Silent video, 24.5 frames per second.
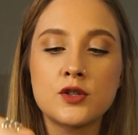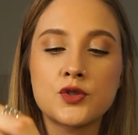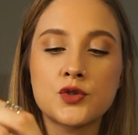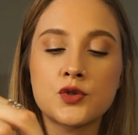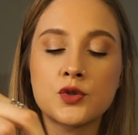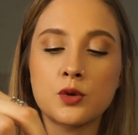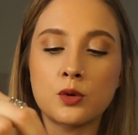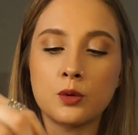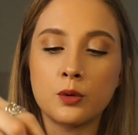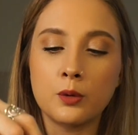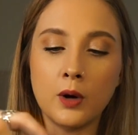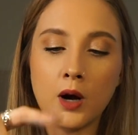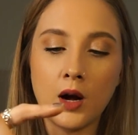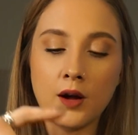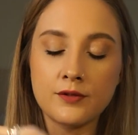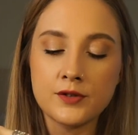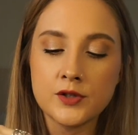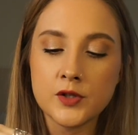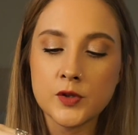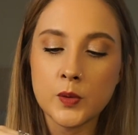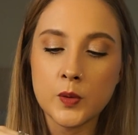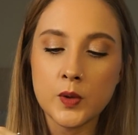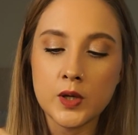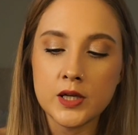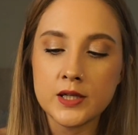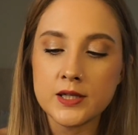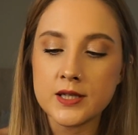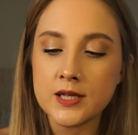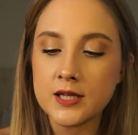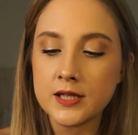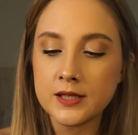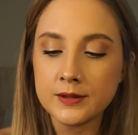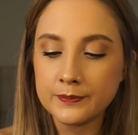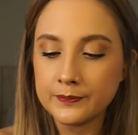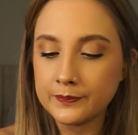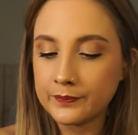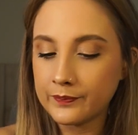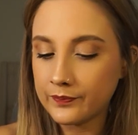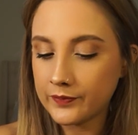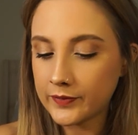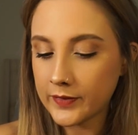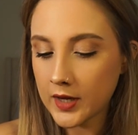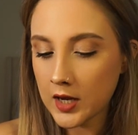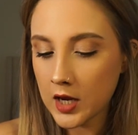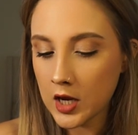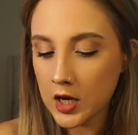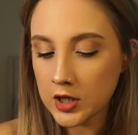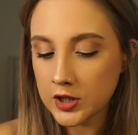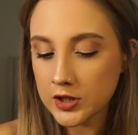screw off squeezy.
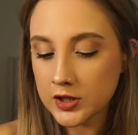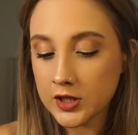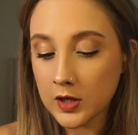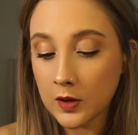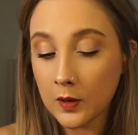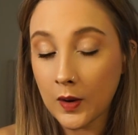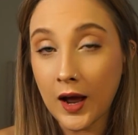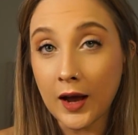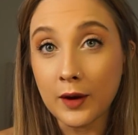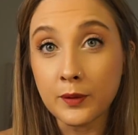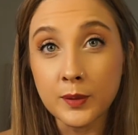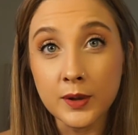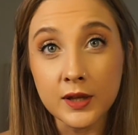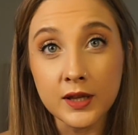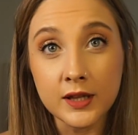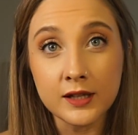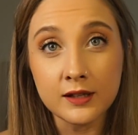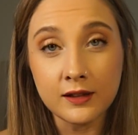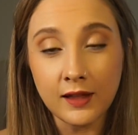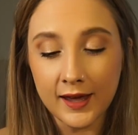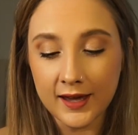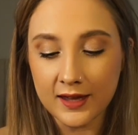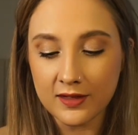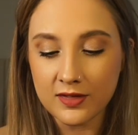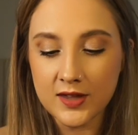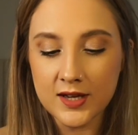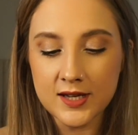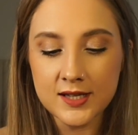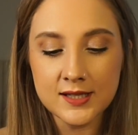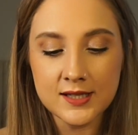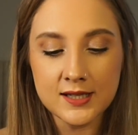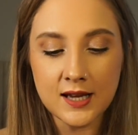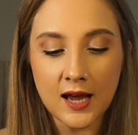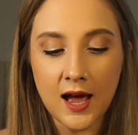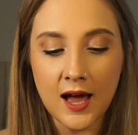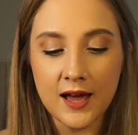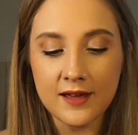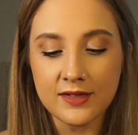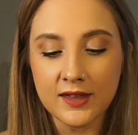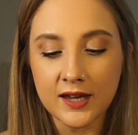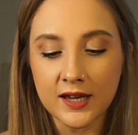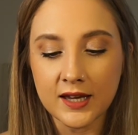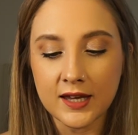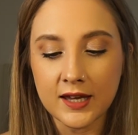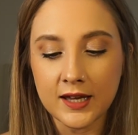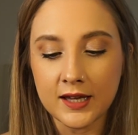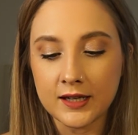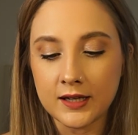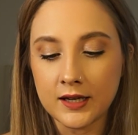So I really like this. I
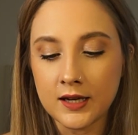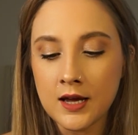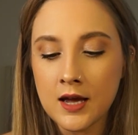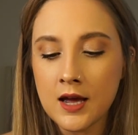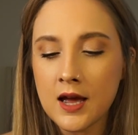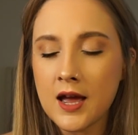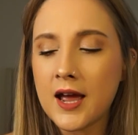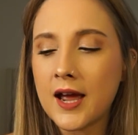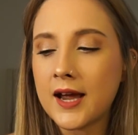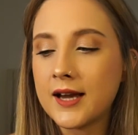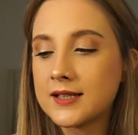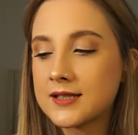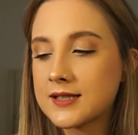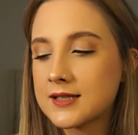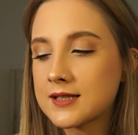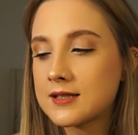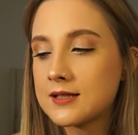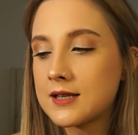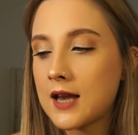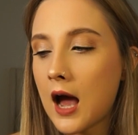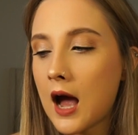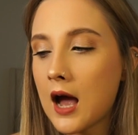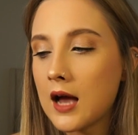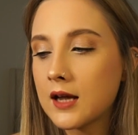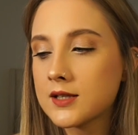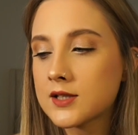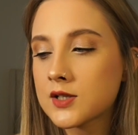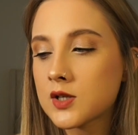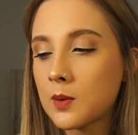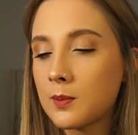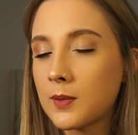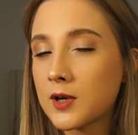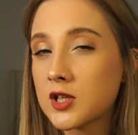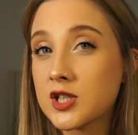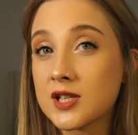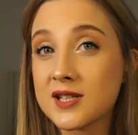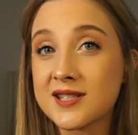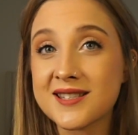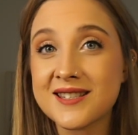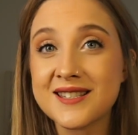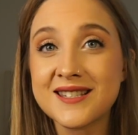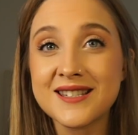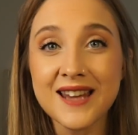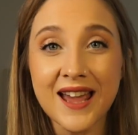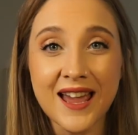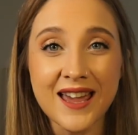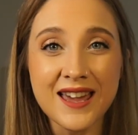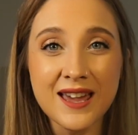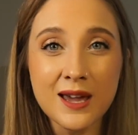think it's not so much a
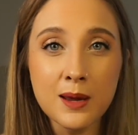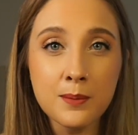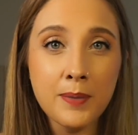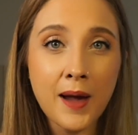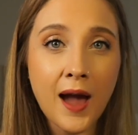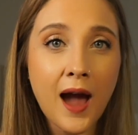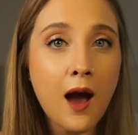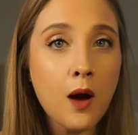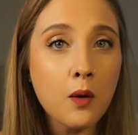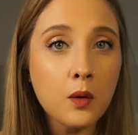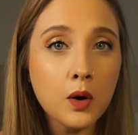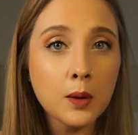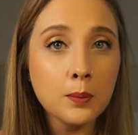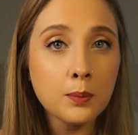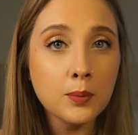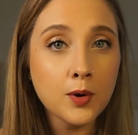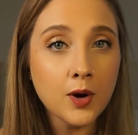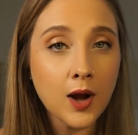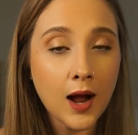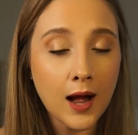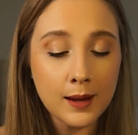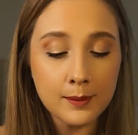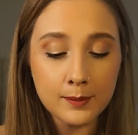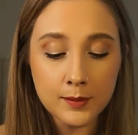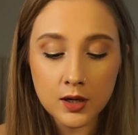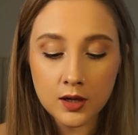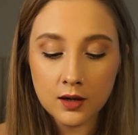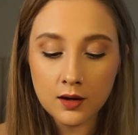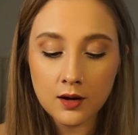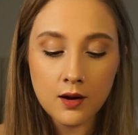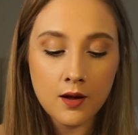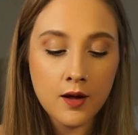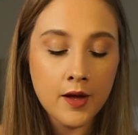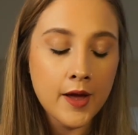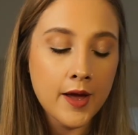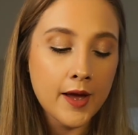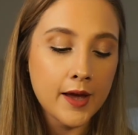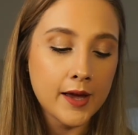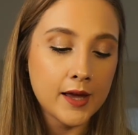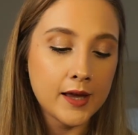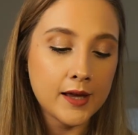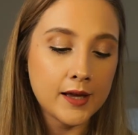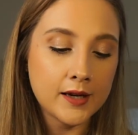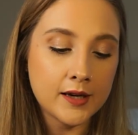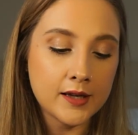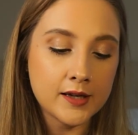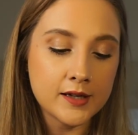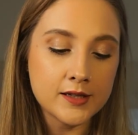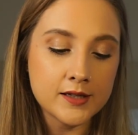staying power primer,
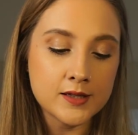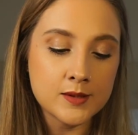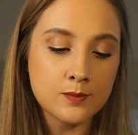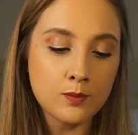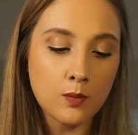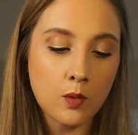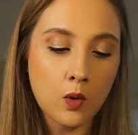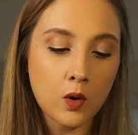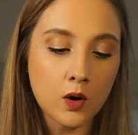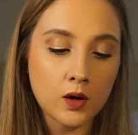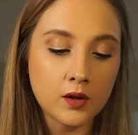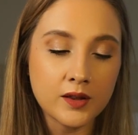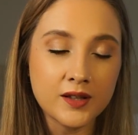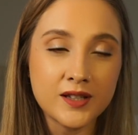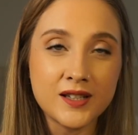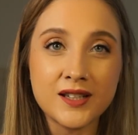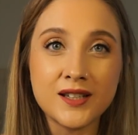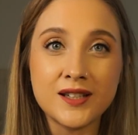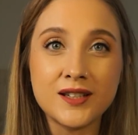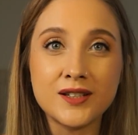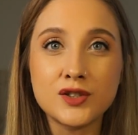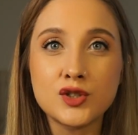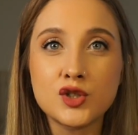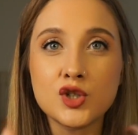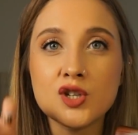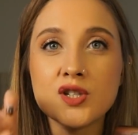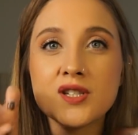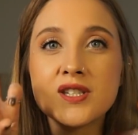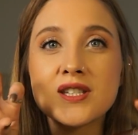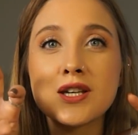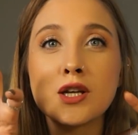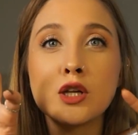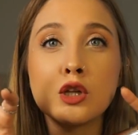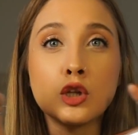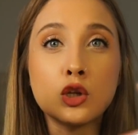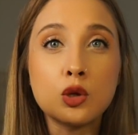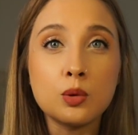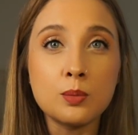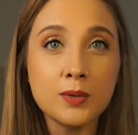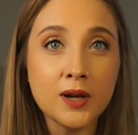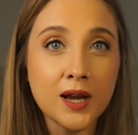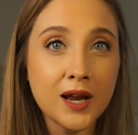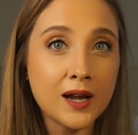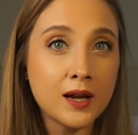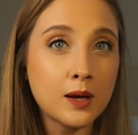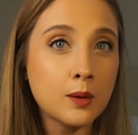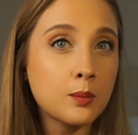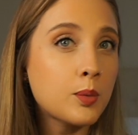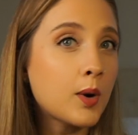it is morely just an
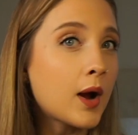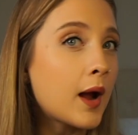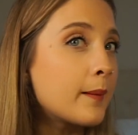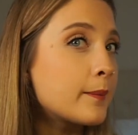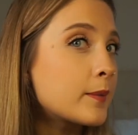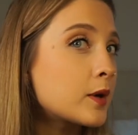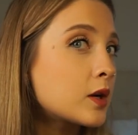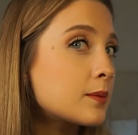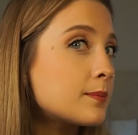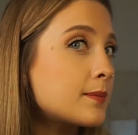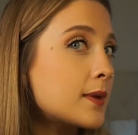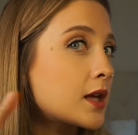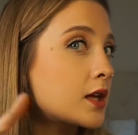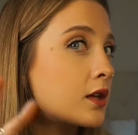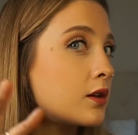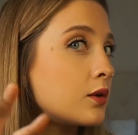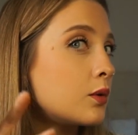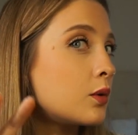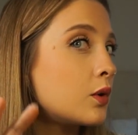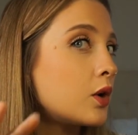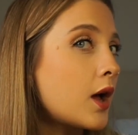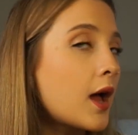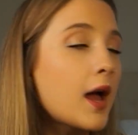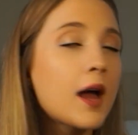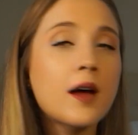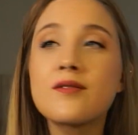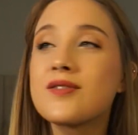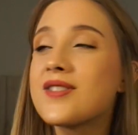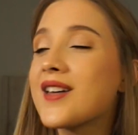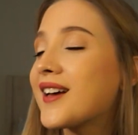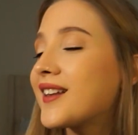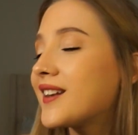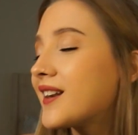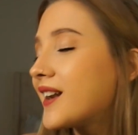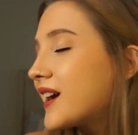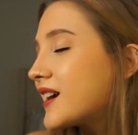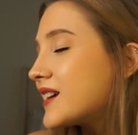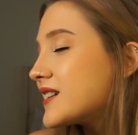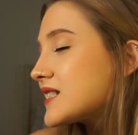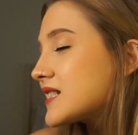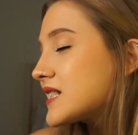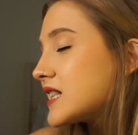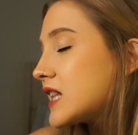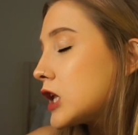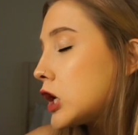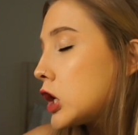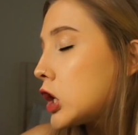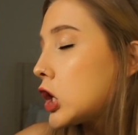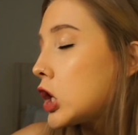illuminating primer to make you have that
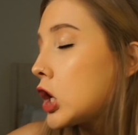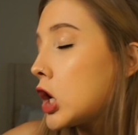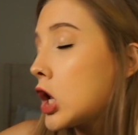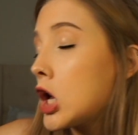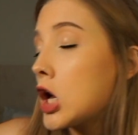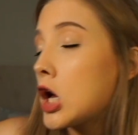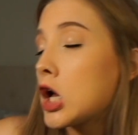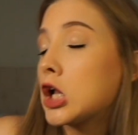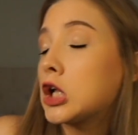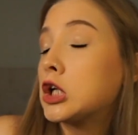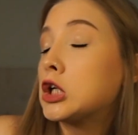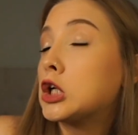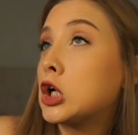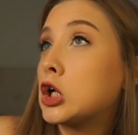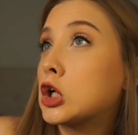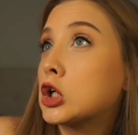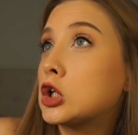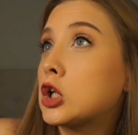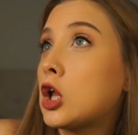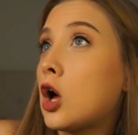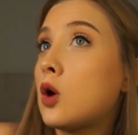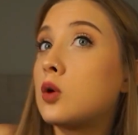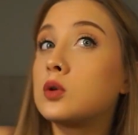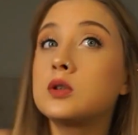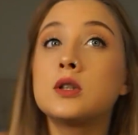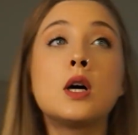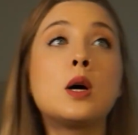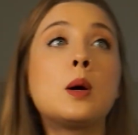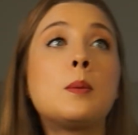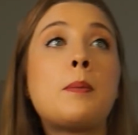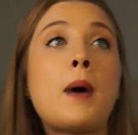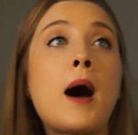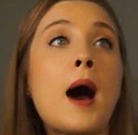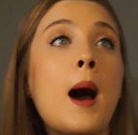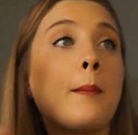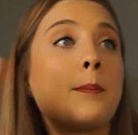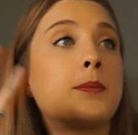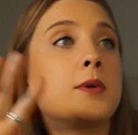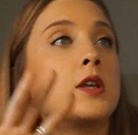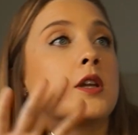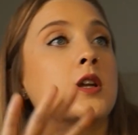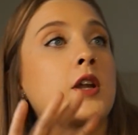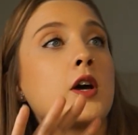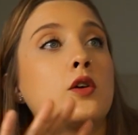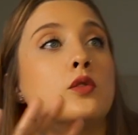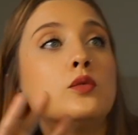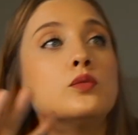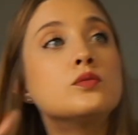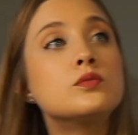nice little glow, little pop, you
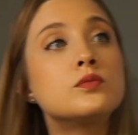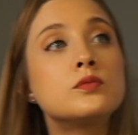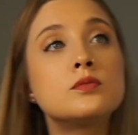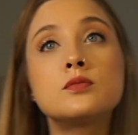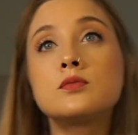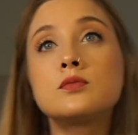know.